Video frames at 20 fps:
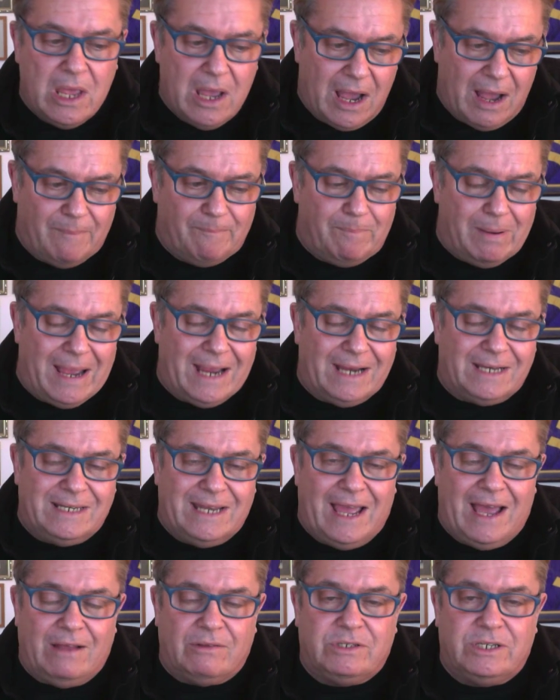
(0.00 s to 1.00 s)
I'm back
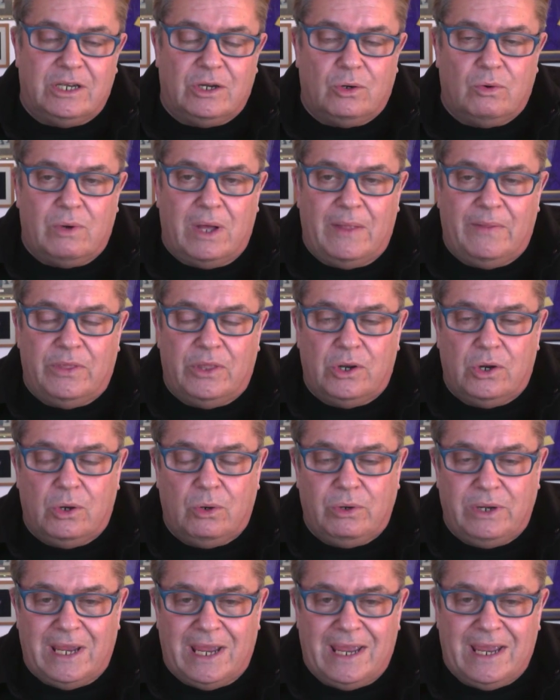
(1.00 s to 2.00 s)
now till the
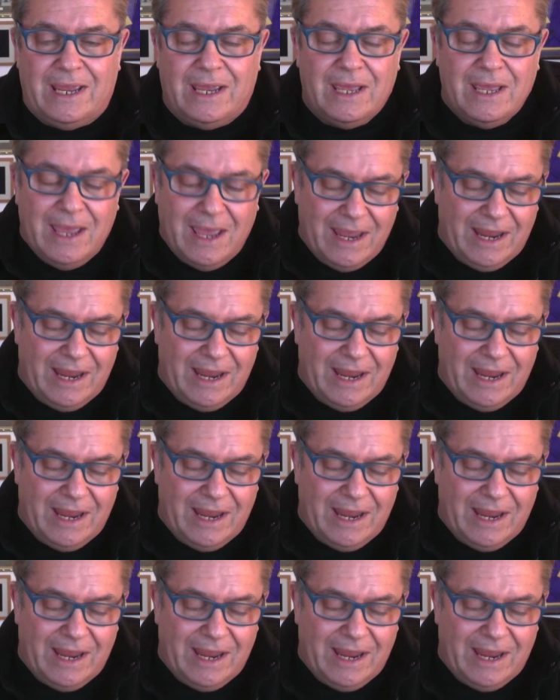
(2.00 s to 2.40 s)
new year,